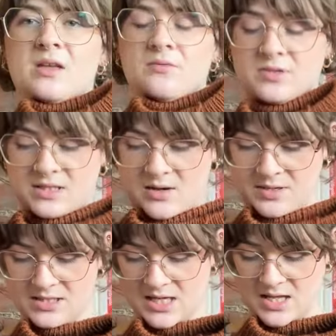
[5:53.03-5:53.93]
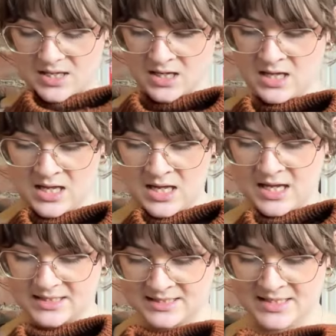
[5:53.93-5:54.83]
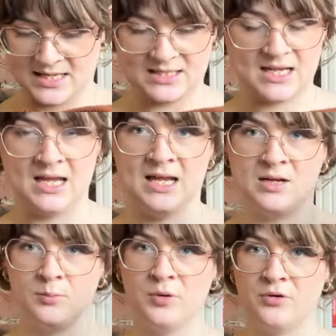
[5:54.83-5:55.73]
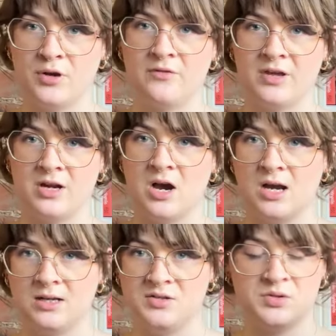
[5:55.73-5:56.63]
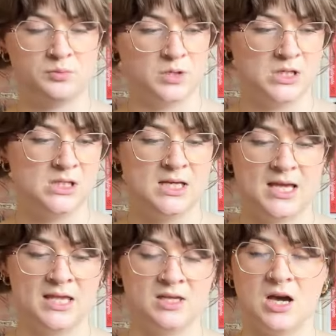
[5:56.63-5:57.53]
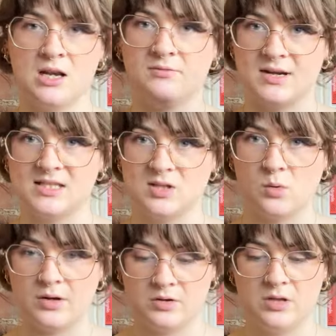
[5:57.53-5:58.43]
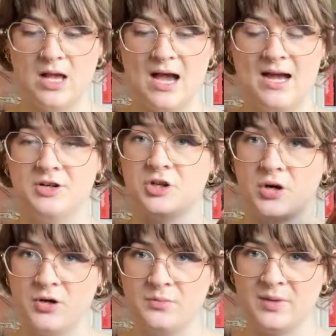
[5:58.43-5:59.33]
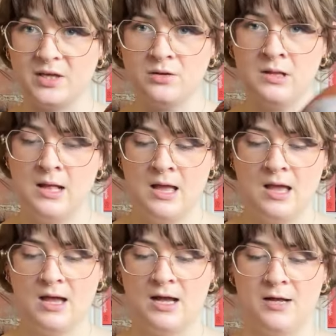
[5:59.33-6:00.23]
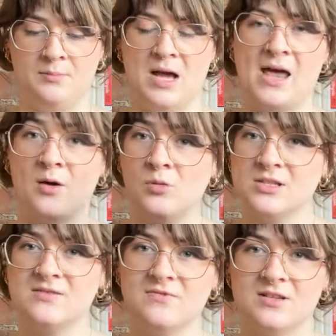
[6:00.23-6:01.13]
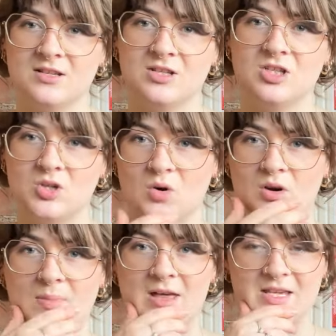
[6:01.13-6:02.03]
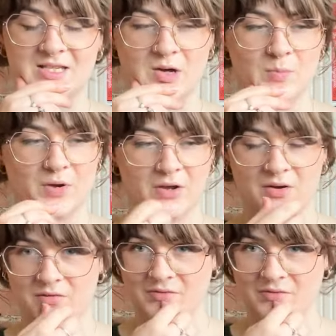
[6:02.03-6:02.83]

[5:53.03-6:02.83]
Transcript: that one's coming together. It's knit in Peruvian Highland wool in the colour Red Squirrel and Oatmeal. And I wasn't sure about this combo at